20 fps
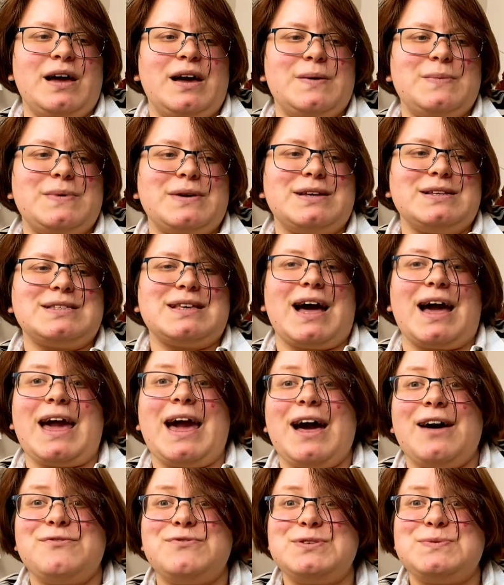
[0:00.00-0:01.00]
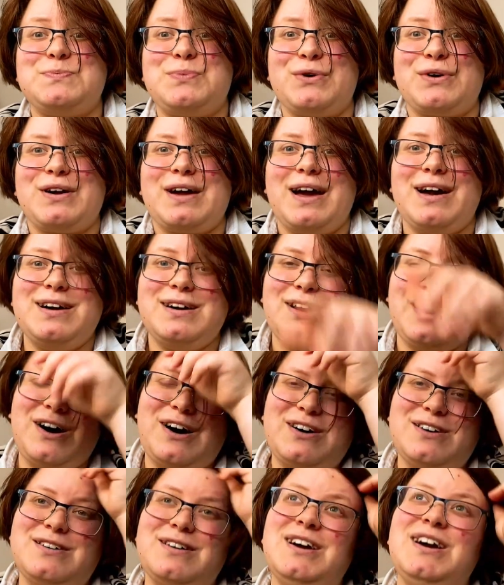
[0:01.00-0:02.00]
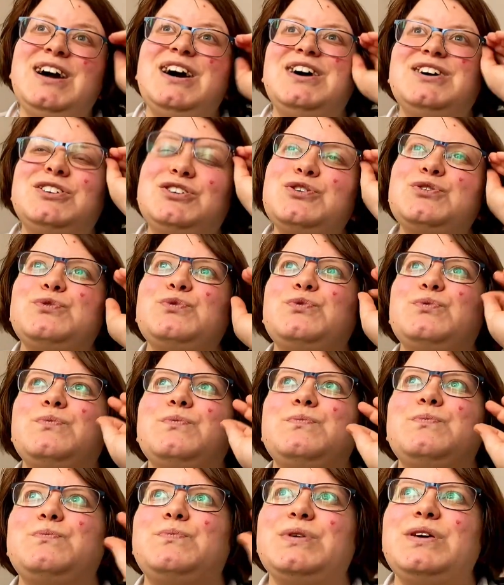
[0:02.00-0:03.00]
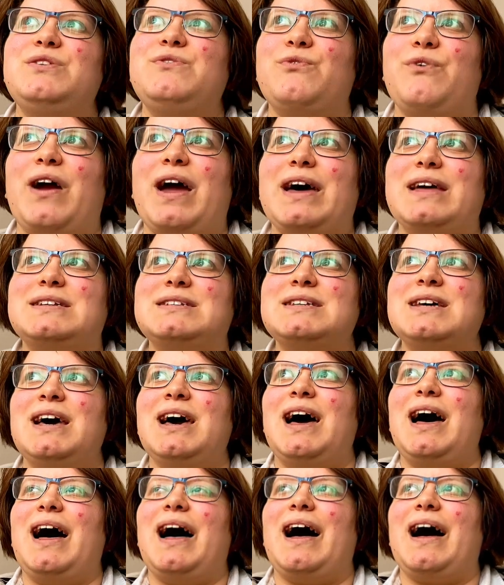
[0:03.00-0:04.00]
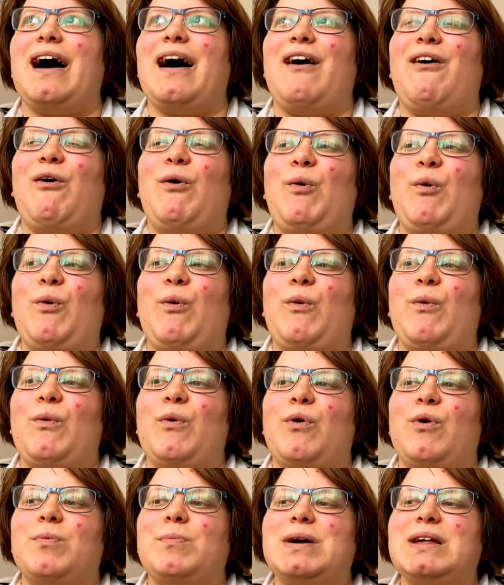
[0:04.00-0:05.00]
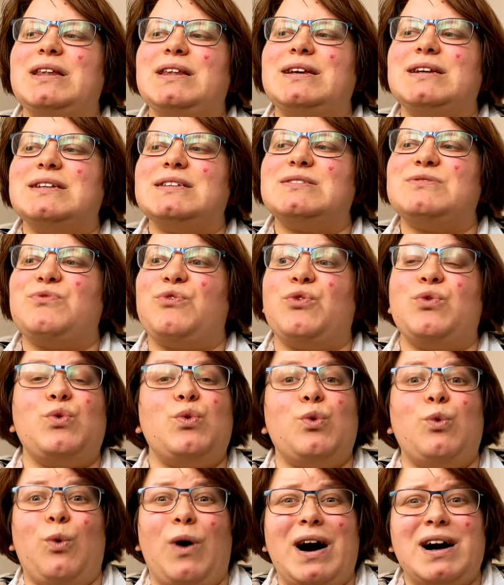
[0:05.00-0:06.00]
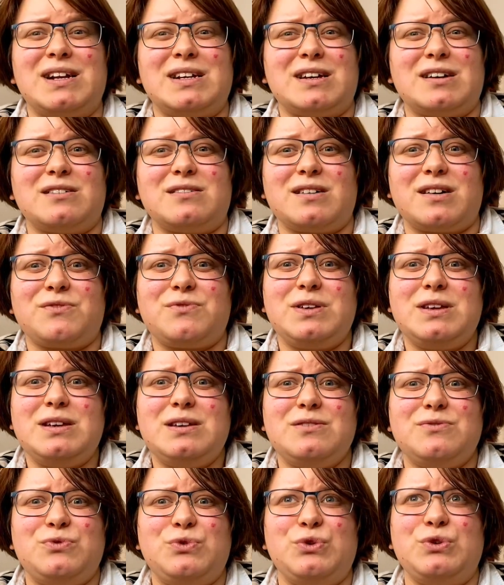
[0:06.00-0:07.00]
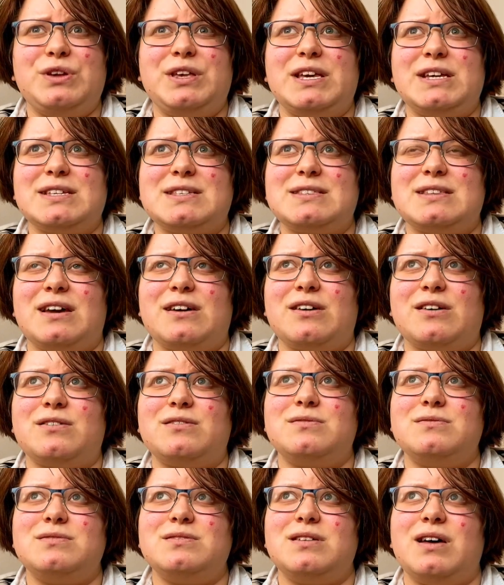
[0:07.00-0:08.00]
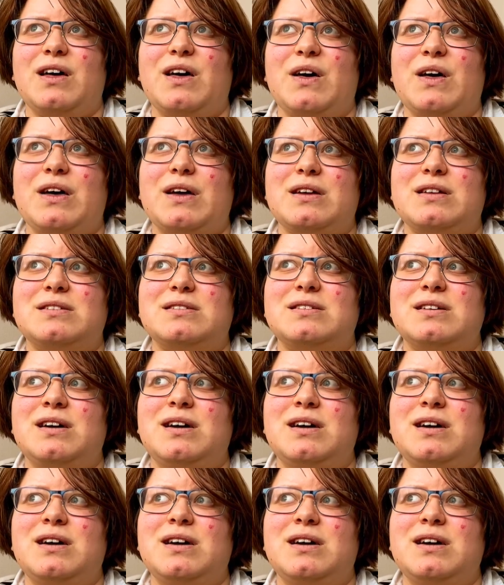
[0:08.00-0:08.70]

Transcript: because I have this book to be read on my list for a while now, I think a few years now, and